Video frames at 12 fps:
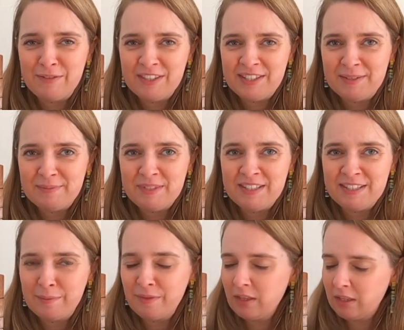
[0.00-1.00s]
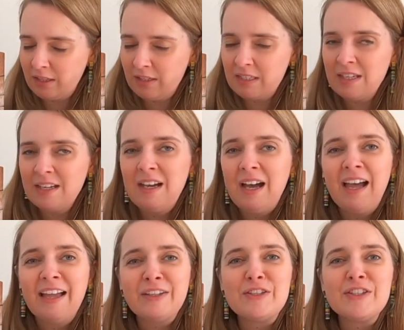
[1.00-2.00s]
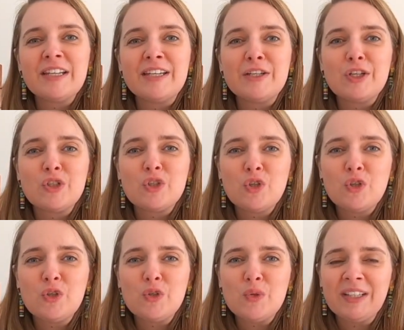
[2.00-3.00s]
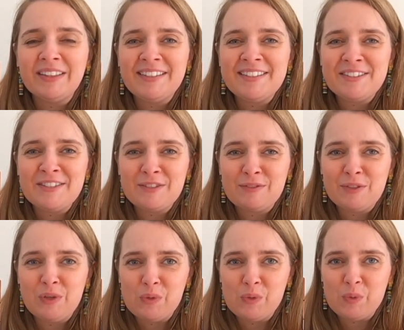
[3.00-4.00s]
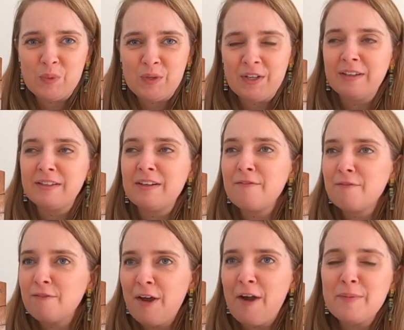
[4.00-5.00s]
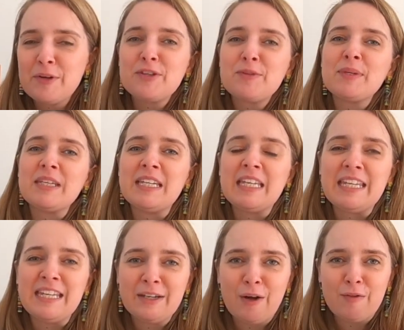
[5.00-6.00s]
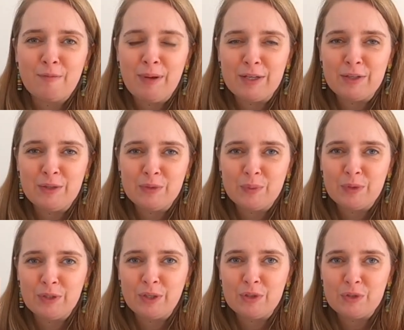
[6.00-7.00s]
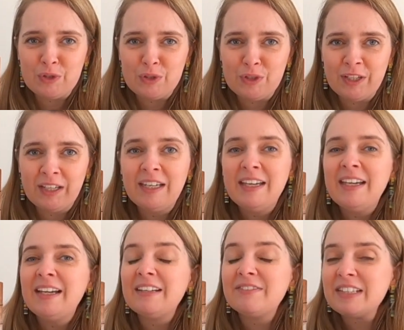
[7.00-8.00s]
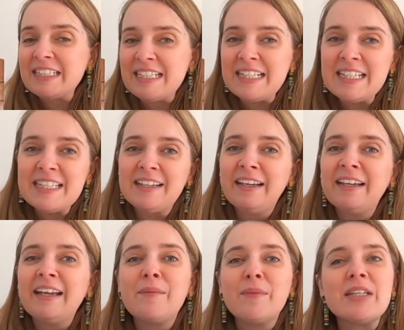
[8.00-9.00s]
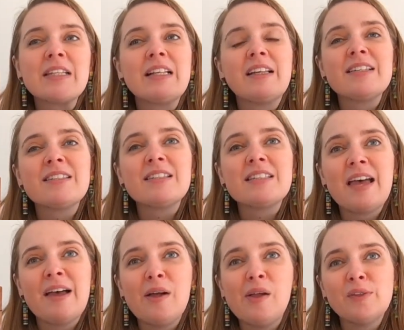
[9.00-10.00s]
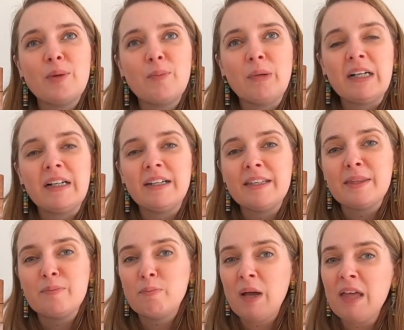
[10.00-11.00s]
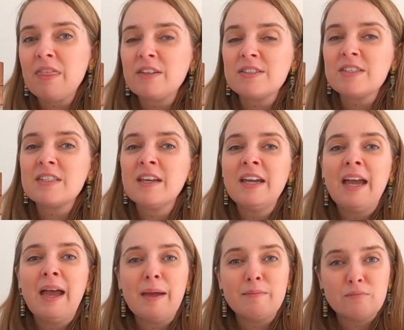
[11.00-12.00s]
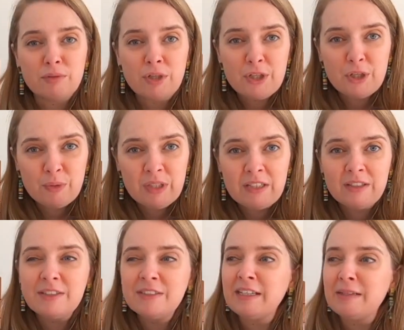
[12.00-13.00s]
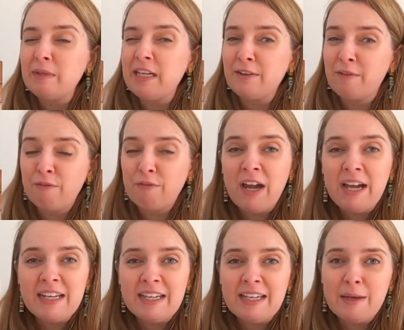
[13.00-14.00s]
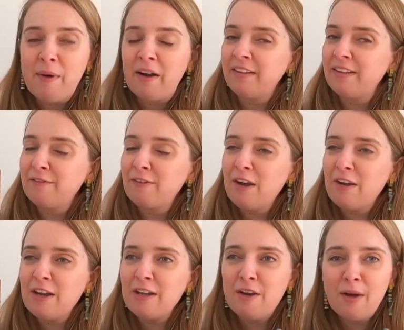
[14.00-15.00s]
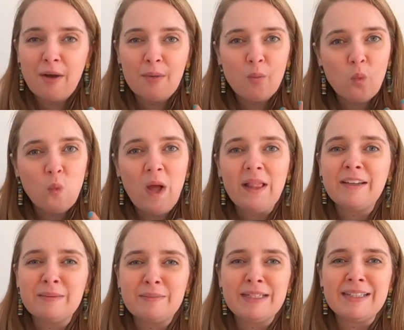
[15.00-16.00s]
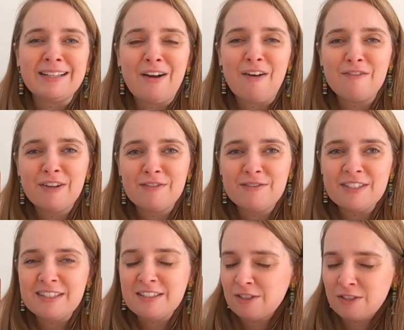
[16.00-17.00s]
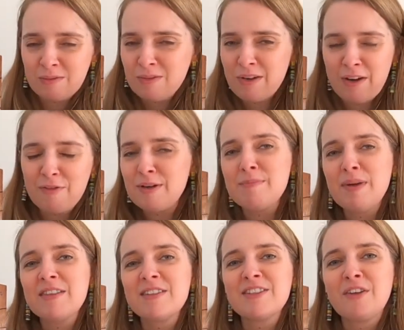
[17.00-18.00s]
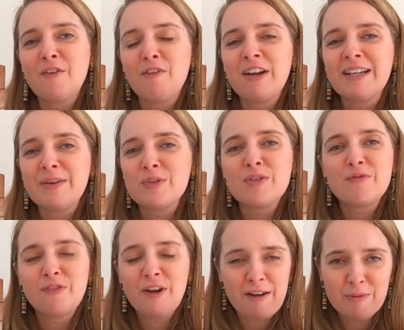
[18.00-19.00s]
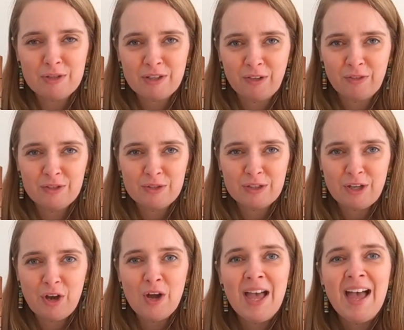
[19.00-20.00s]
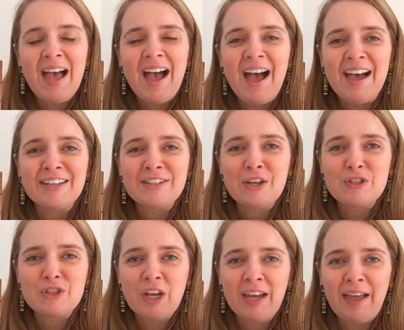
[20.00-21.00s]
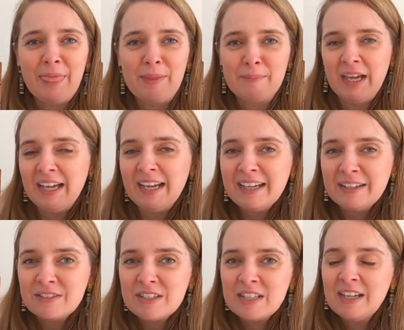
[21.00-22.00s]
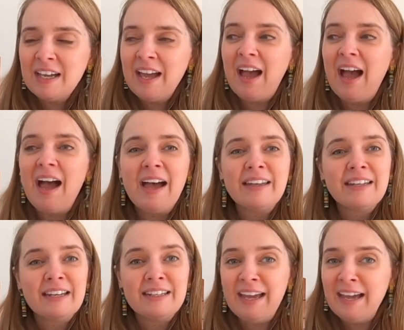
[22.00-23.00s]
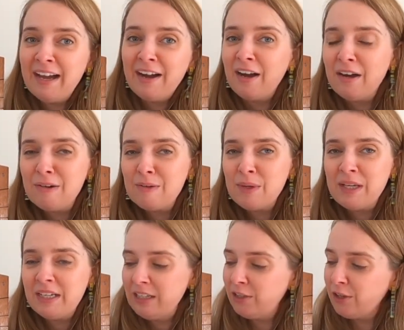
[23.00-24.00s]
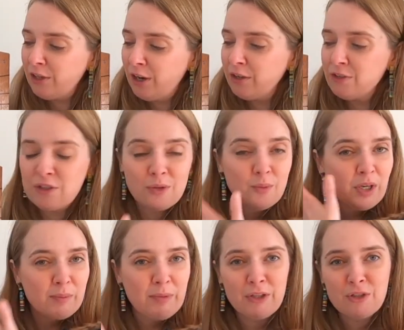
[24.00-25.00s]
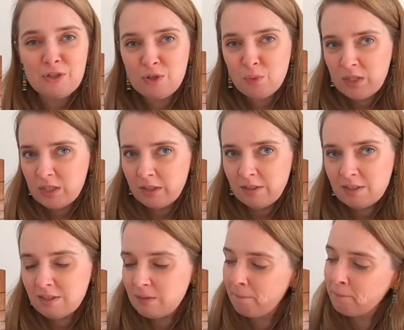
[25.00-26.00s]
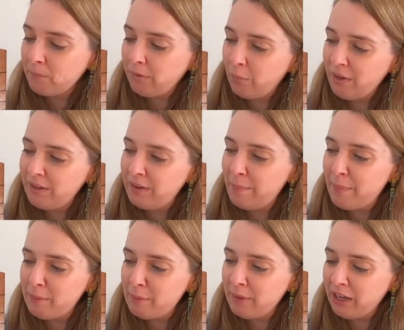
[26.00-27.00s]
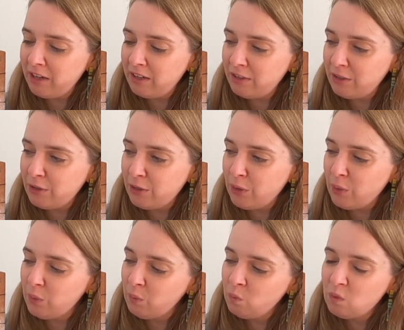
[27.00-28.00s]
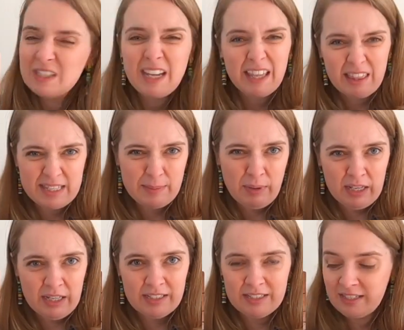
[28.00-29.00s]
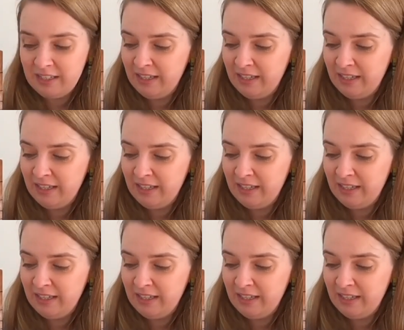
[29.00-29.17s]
the tips, and some of the things I learned in 2 lessons of Goldwork, and very much the beginning of my Goldwork journey. If I didn't say, I went to the classes held by the Bathurst Embroidery Guild. They meet on Friday. Apparently they're very welcoming of visitors. So if you're ever in Bathurst on a Friday, I would very much encourage you to go and check them out. And now we go on to, what am I going to do with this? Well, I'm probably going to take this apart.